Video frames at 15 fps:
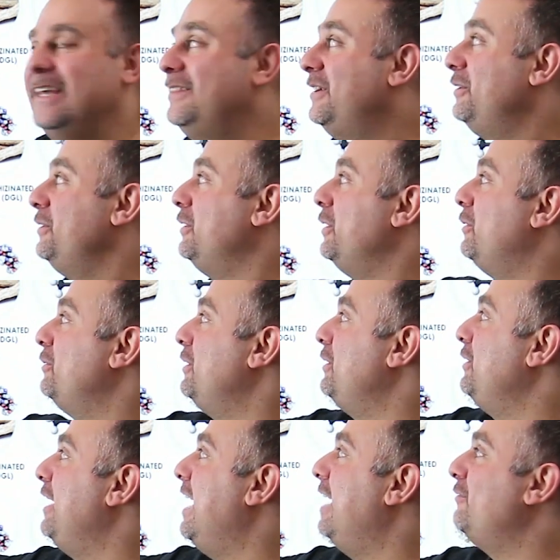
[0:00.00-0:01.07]
And there you go. There
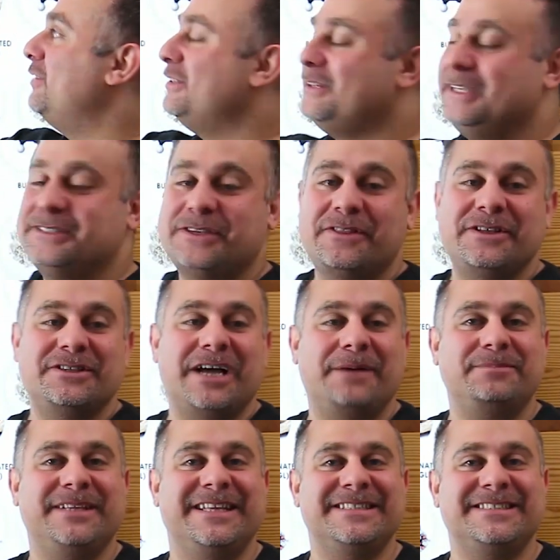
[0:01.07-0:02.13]
you have it. These are the
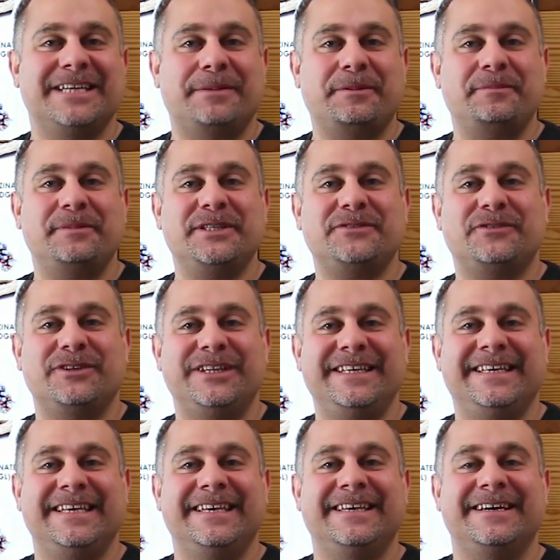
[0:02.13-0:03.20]
top 10 supplements for
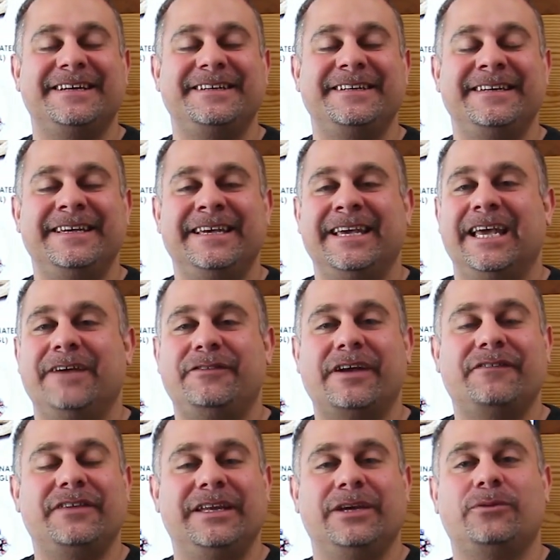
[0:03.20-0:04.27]
leaky gut. If you
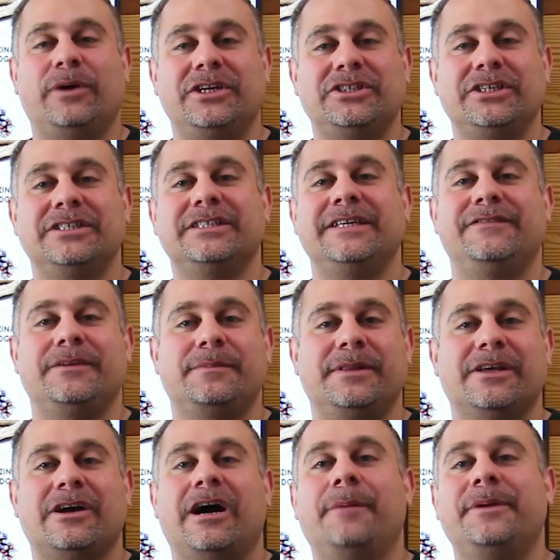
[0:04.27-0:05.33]
have any questions, leave them in
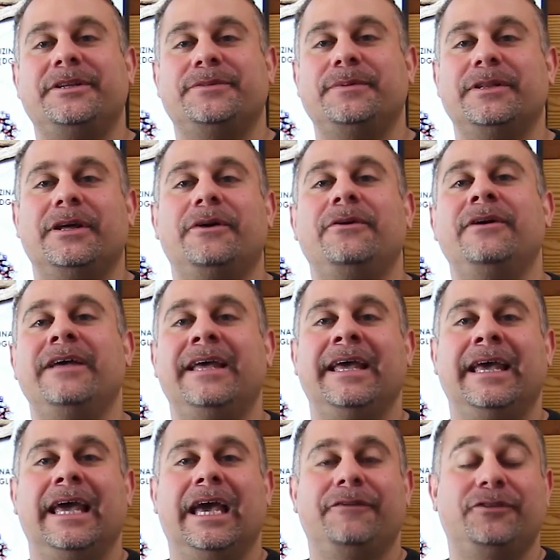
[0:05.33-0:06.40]
the comments below.
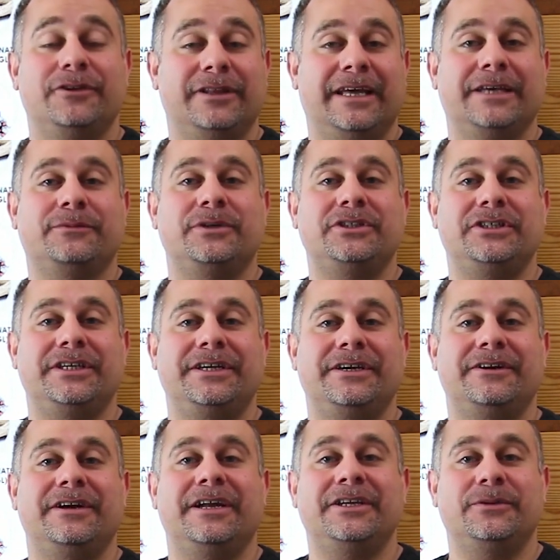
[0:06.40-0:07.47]
If you like what you
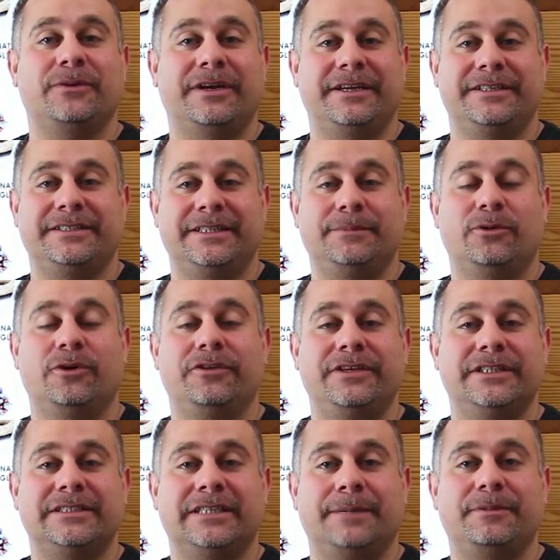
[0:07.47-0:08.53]
hear and you want to see more of
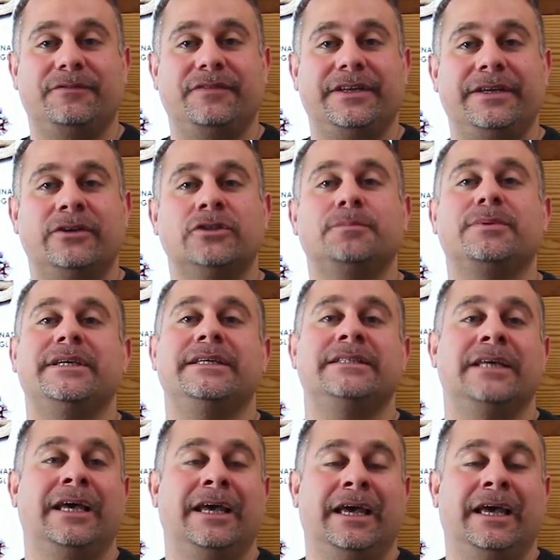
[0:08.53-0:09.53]
these type of videos, please